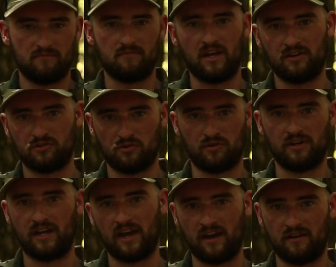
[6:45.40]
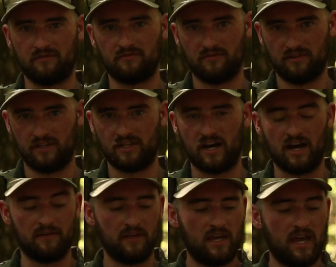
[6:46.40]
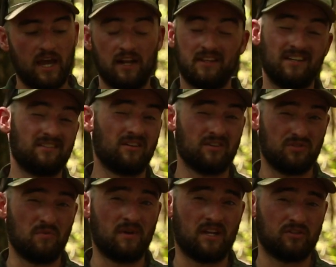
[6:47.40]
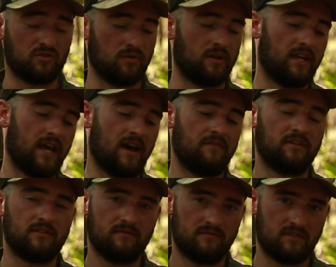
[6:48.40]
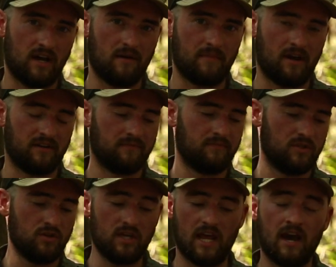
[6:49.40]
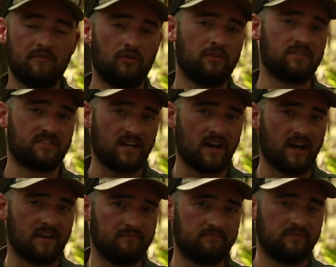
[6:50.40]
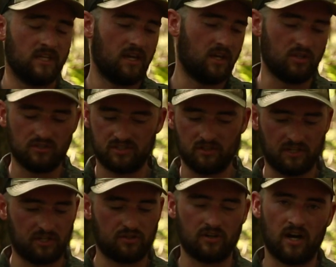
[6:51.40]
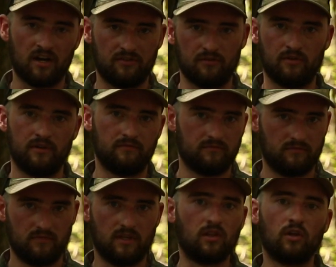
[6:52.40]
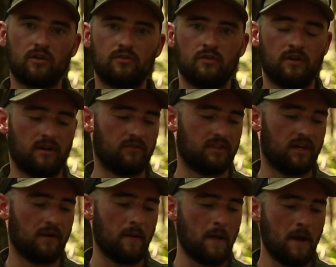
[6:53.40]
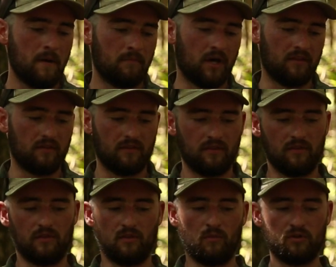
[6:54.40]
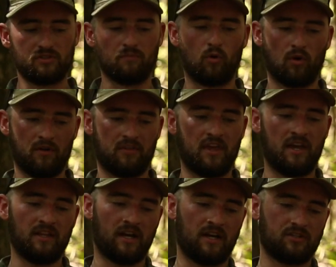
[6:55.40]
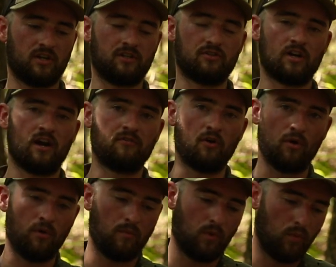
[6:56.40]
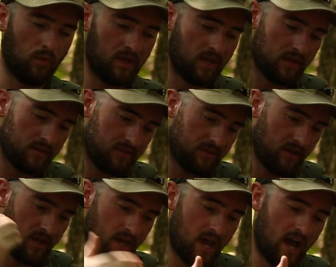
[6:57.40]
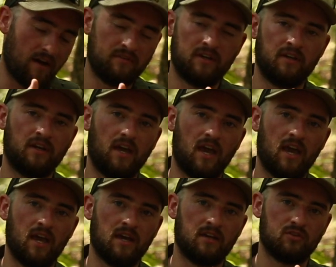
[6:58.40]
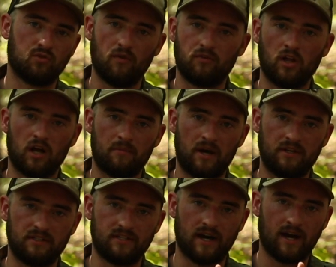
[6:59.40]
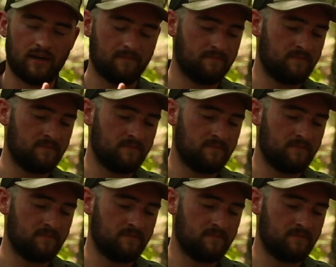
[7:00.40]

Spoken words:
mandatory to have a dot. And I think it's also mandatory to have it top-mounted. You can have it on the side, and you can still get your nod through it. and look through it and everything. But the most important thing that I try to drive home with having a 12 o'clock mounted dot